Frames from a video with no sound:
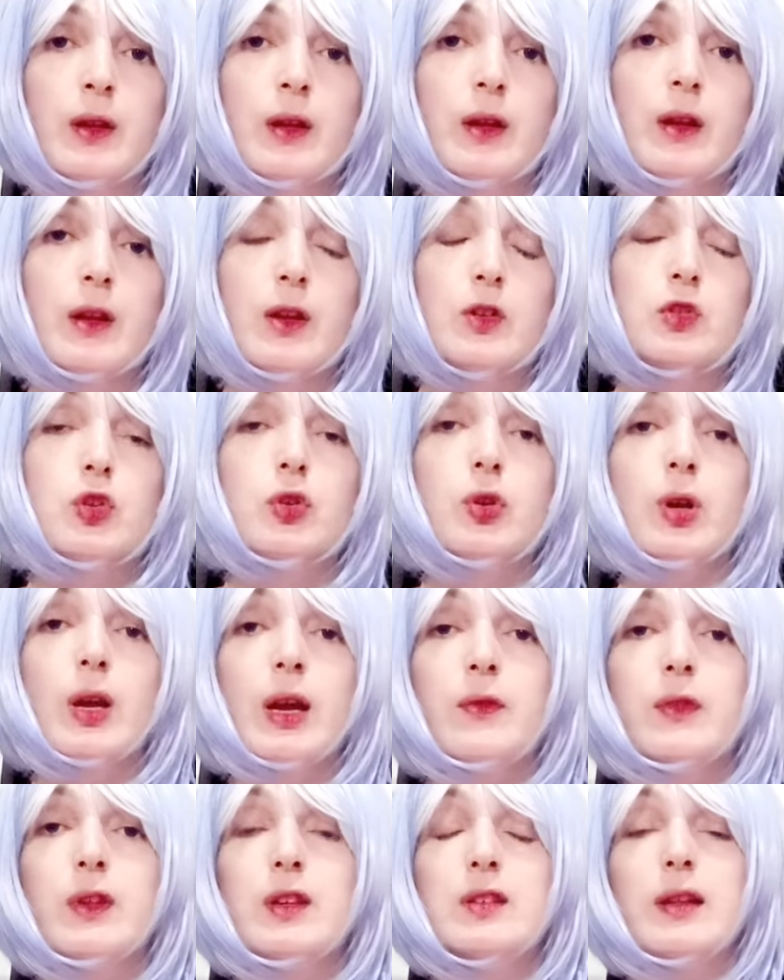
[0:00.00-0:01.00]
So you
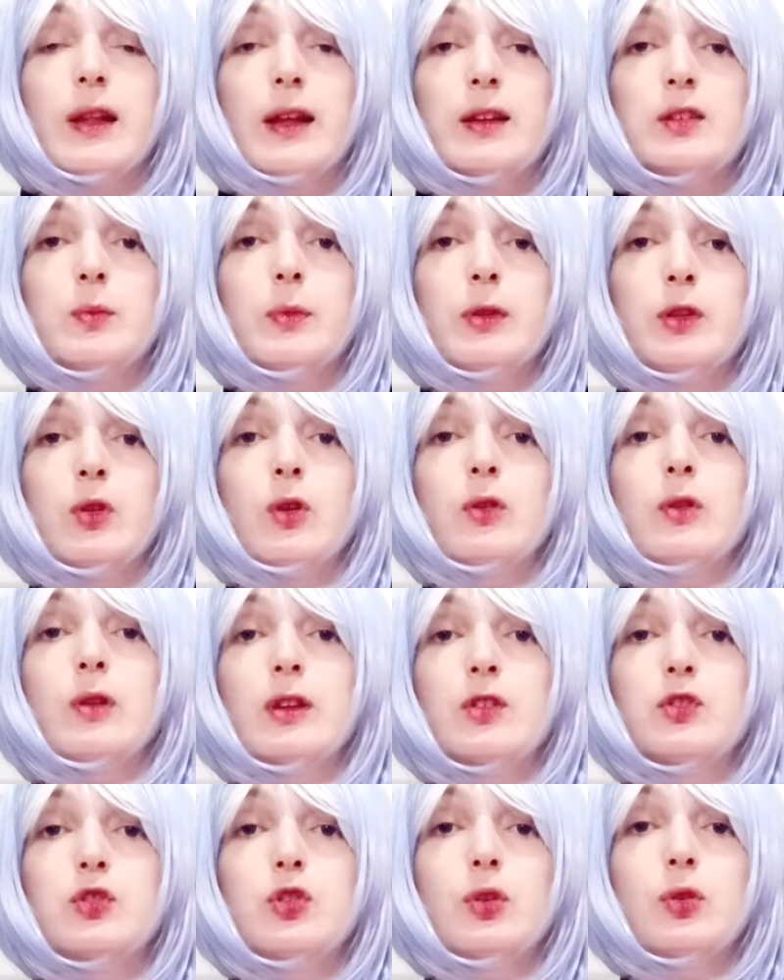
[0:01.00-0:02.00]
have this last but not
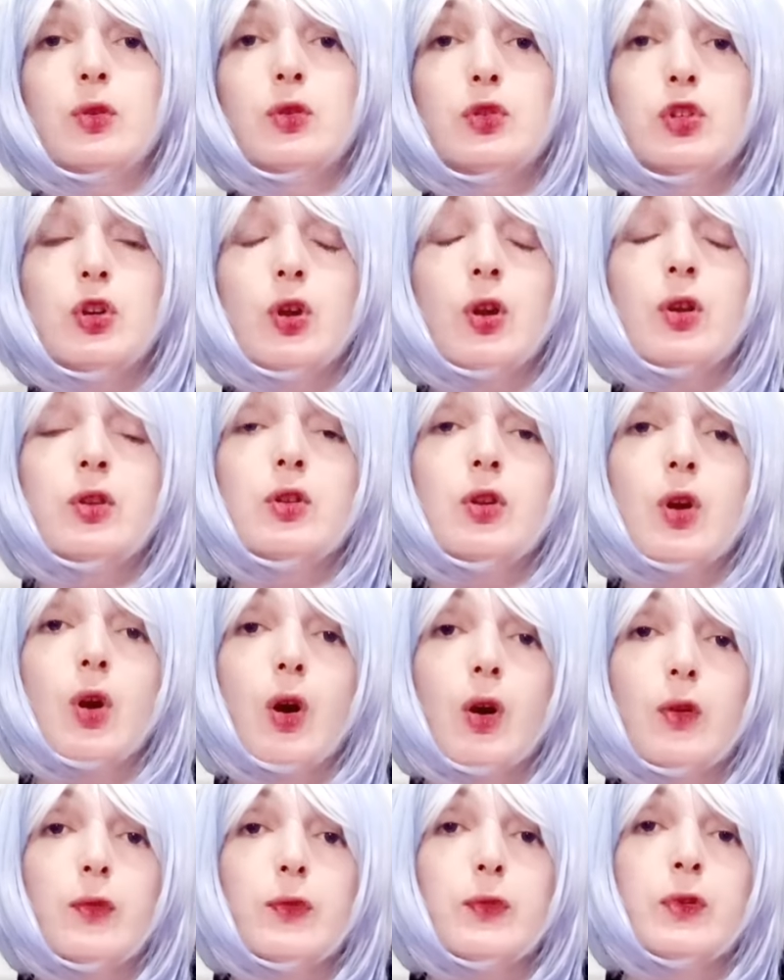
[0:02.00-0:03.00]
least solution
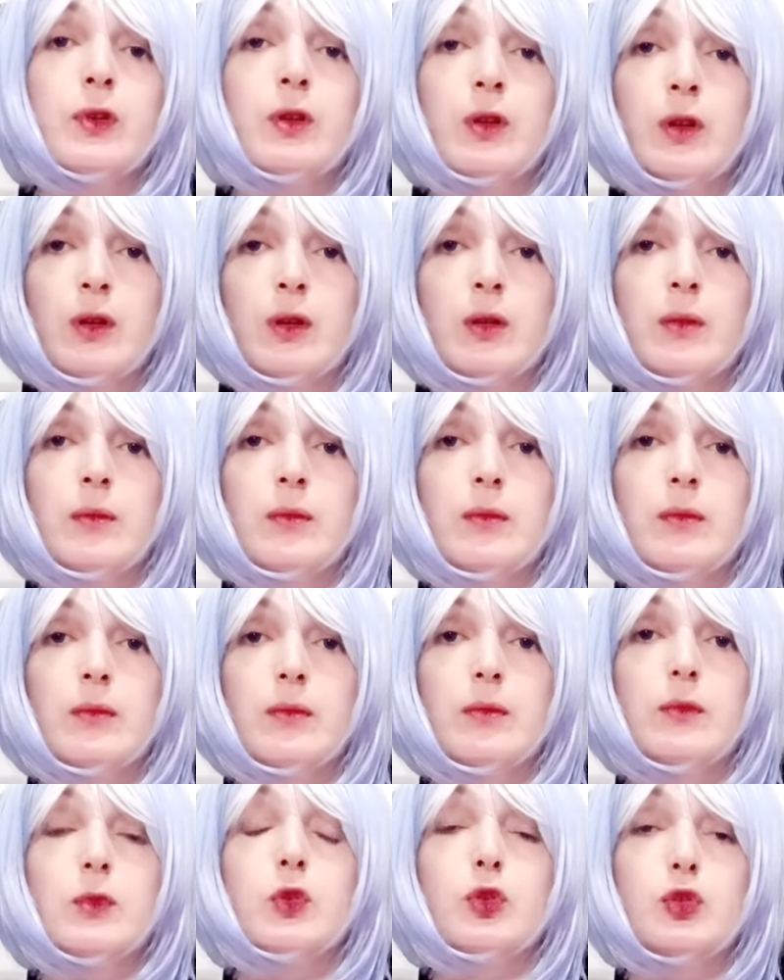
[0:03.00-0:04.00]
of
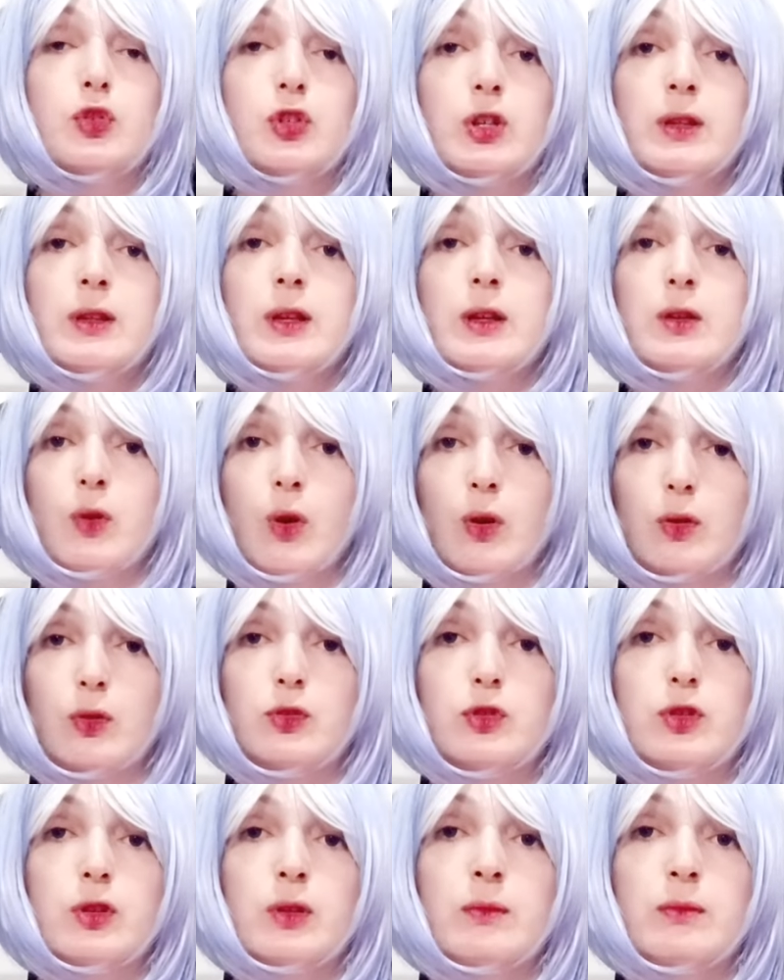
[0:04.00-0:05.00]
using
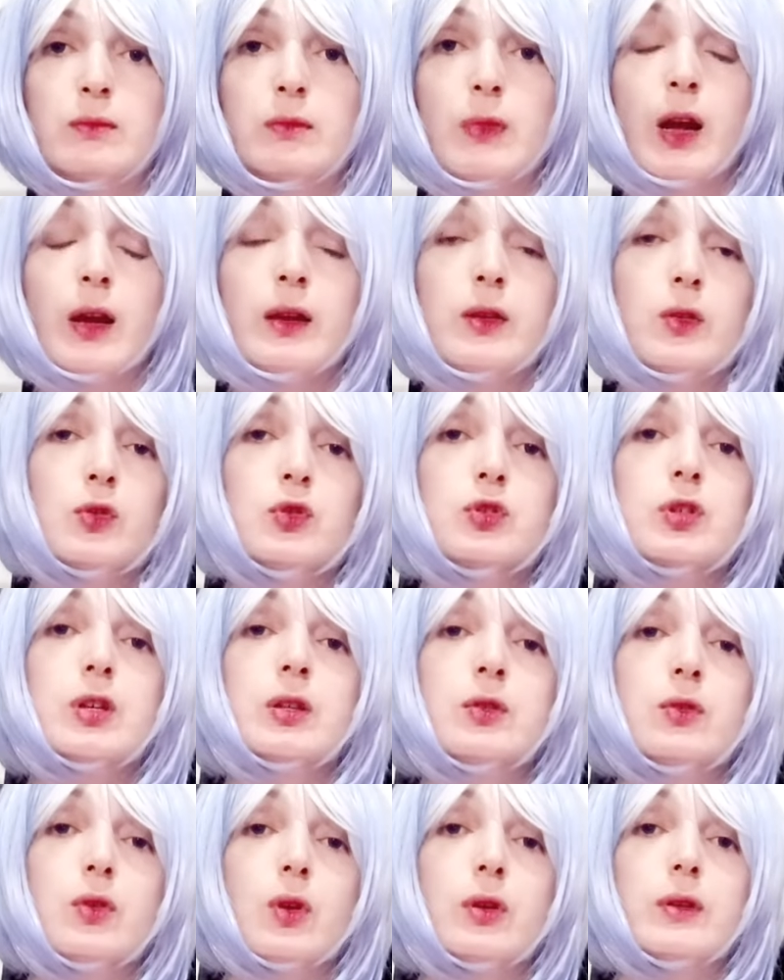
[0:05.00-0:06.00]
technology. I use
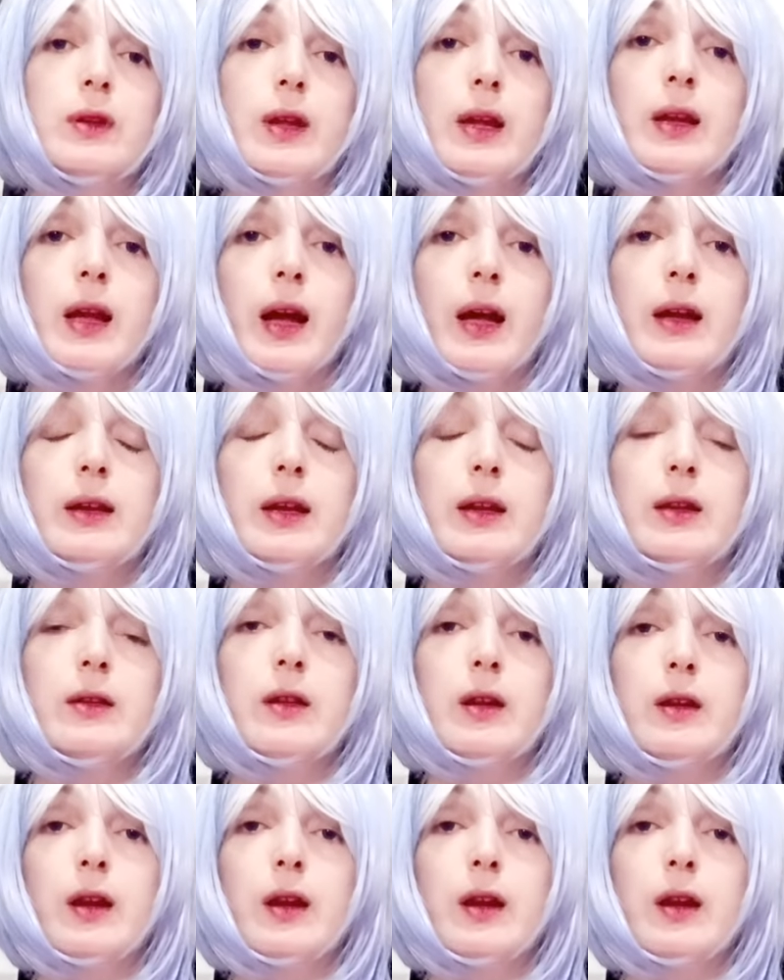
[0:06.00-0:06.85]
Kindroid AI, and there are